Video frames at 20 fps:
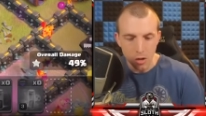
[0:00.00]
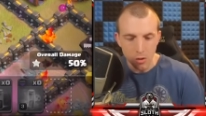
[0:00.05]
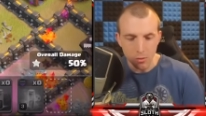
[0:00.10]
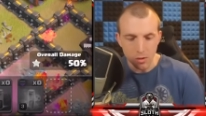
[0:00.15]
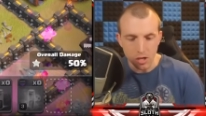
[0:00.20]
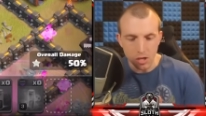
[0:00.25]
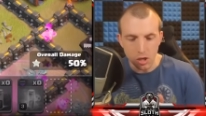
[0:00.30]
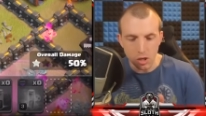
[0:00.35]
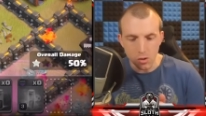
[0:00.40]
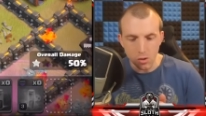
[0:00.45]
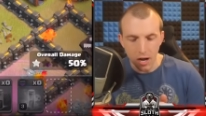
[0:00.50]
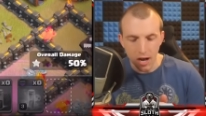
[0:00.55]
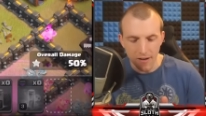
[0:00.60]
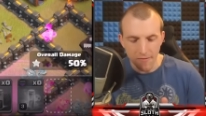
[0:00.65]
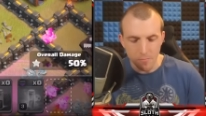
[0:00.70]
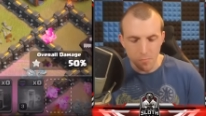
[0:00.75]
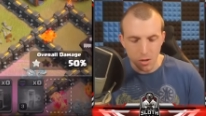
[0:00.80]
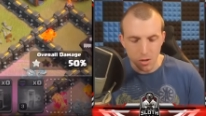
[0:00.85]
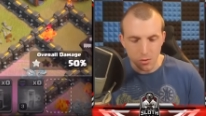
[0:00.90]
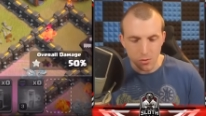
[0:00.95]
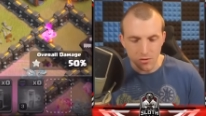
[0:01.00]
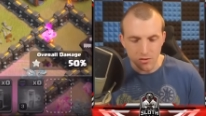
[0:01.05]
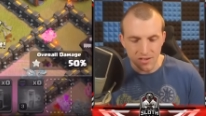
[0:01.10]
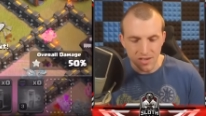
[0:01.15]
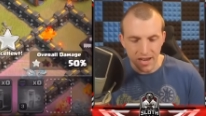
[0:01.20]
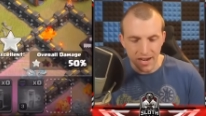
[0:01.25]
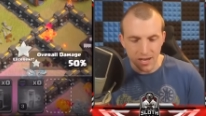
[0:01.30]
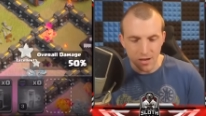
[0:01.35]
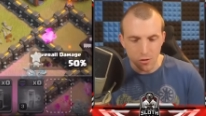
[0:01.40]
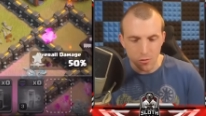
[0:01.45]
We do have balloons
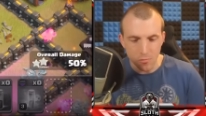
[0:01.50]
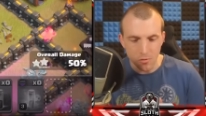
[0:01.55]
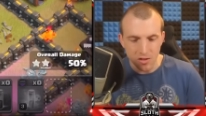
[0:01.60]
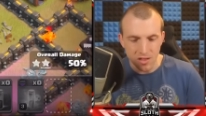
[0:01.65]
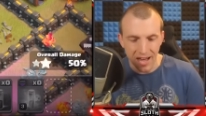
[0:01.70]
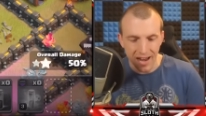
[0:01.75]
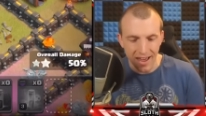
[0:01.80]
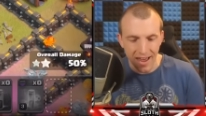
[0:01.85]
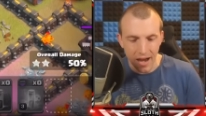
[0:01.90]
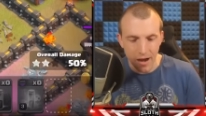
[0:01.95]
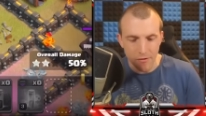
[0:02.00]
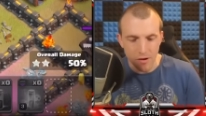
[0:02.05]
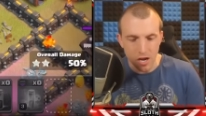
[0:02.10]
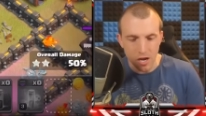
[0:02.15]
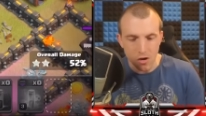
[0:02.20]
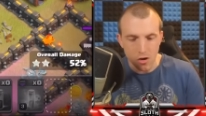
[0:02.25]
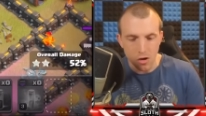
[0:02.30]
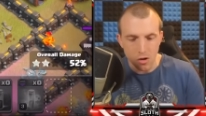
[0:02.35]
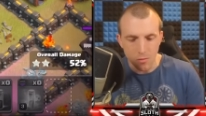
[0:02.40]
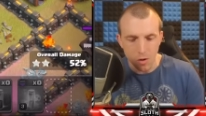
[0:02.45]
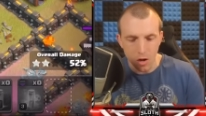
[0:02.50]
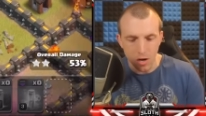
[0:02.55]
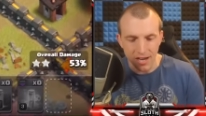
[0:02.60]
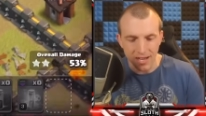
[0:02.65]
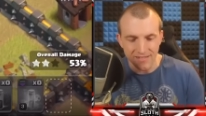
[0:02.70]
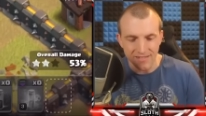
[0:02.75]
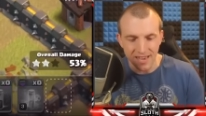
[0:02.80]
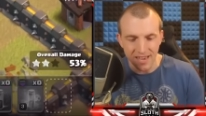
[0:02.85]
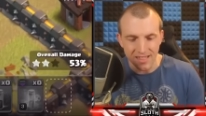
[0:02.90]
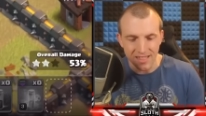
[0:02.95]
getting up to that area. Come on,
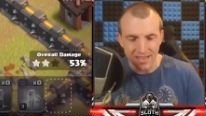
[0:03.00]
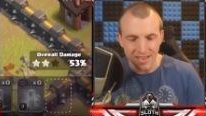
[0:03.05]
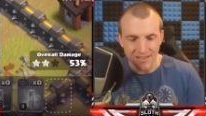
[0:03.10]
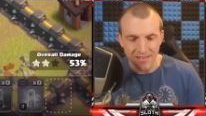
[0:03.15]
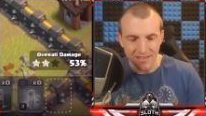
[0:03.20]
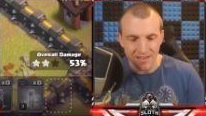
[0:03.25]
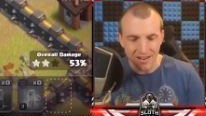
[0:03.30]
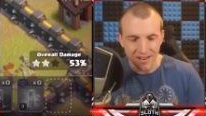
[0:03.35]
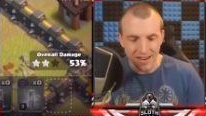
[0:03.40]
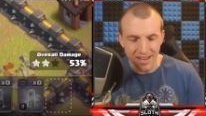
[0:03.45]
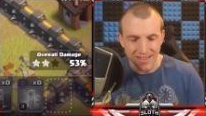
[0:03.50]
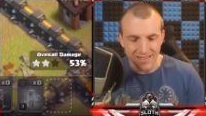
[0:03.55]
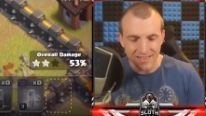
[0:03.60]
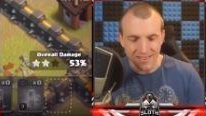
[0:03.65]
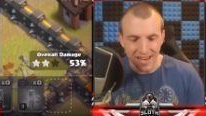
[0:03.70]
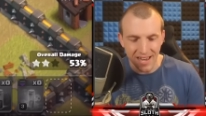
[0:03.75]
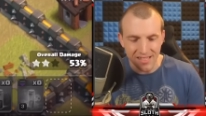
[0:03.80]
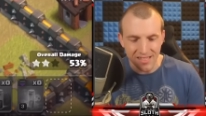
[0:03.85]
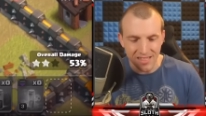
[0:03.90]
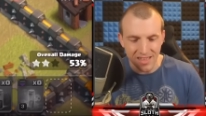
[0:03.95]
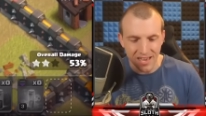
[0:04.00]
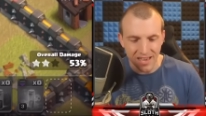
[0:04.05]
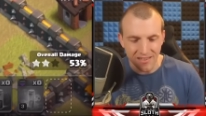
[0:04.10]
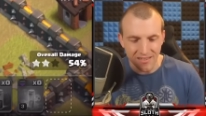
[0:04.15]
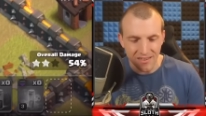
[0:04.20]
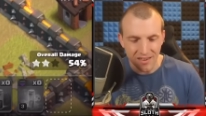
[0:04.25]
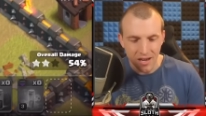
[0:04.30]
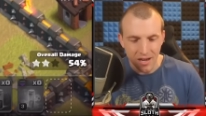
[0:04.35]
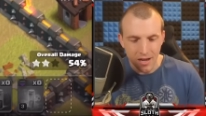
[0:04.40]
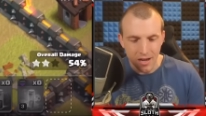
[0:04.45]
let's get this. Let's get
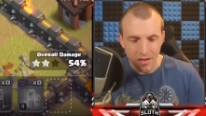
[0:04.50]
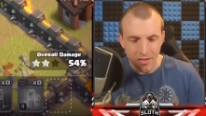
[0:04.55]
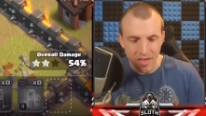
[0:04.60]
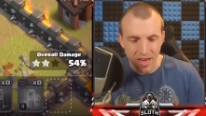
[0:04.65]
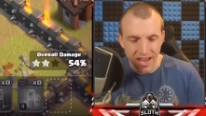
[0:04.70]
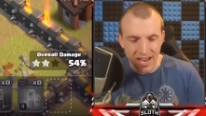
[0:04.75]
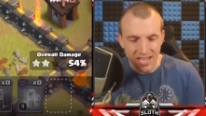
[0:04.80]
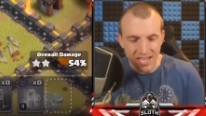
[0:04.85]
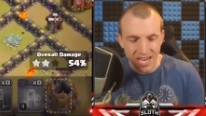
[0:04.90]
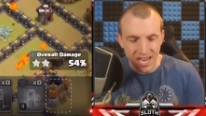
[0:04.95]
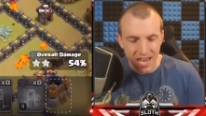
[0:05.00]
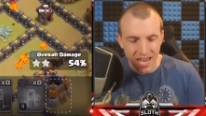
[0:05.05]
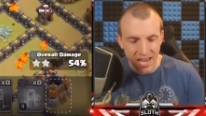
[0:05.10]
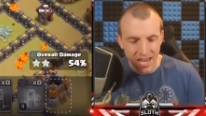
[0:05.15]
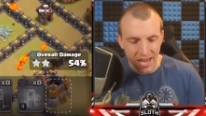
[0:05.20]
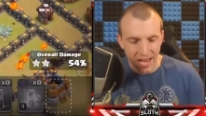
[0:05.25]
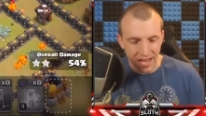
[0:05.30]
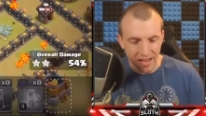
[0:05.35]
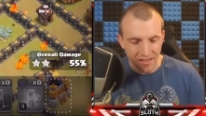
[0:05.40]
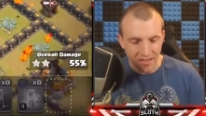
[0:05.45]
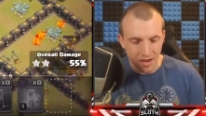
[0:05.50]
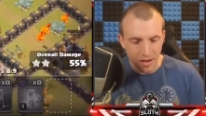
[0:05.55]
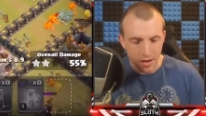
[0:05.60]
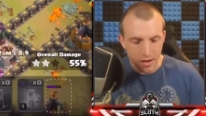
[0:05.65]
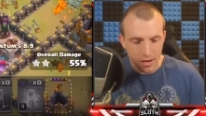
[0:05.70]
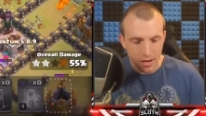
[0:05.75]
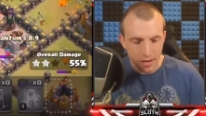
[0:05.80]
this. They take it.